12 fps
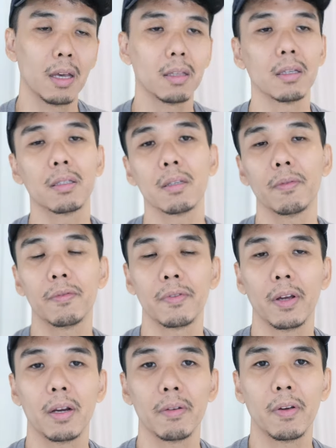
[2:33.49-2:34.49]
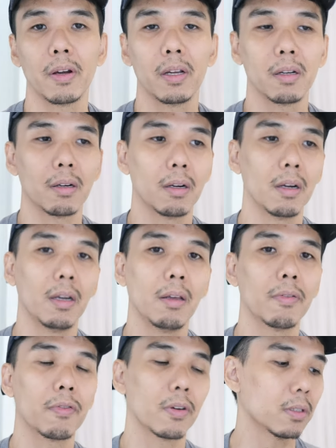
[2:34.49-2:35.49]
this is a very, very
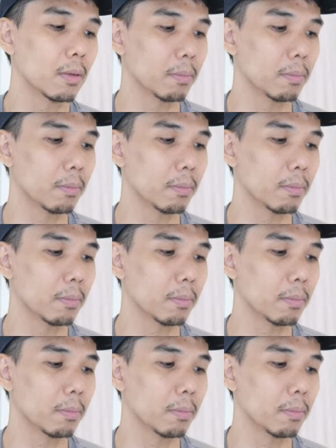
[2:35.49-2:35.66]
early first